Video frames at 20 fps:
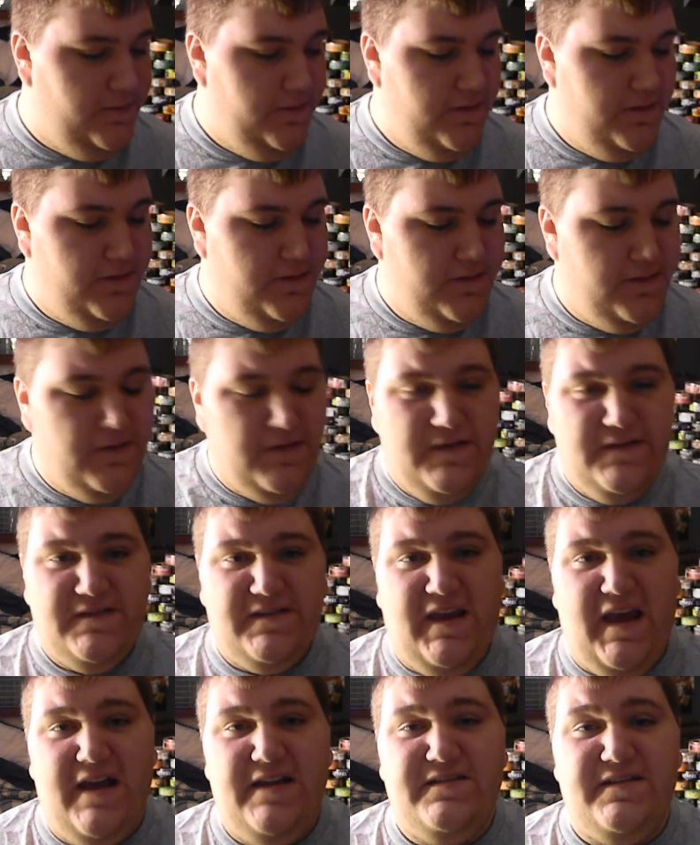As
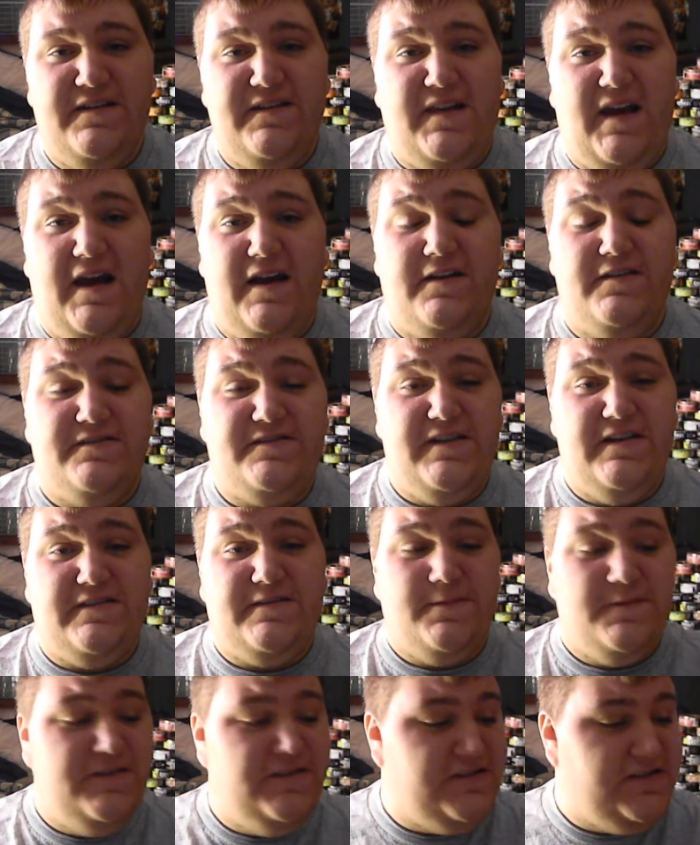Cajun Tiger
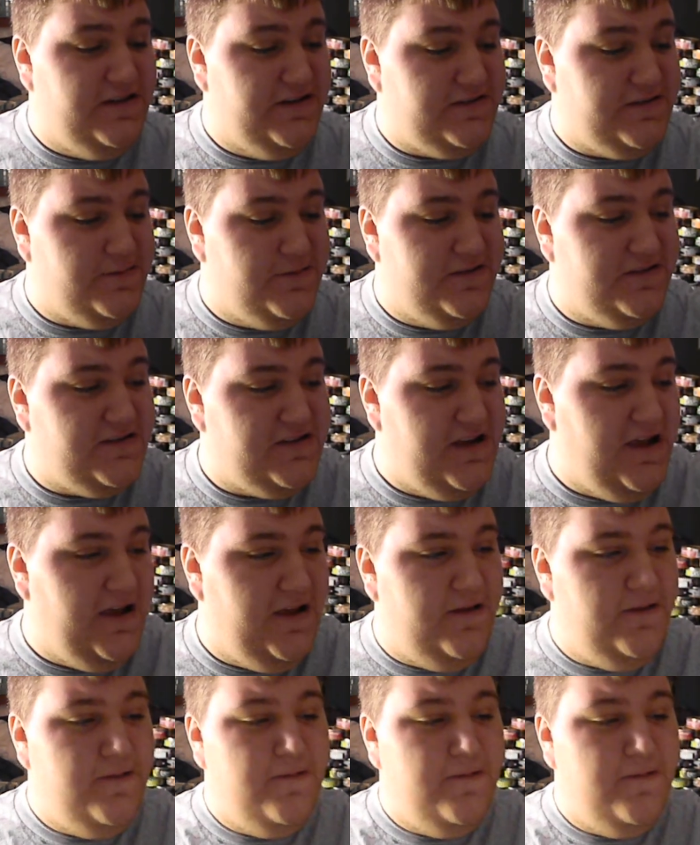616 would say,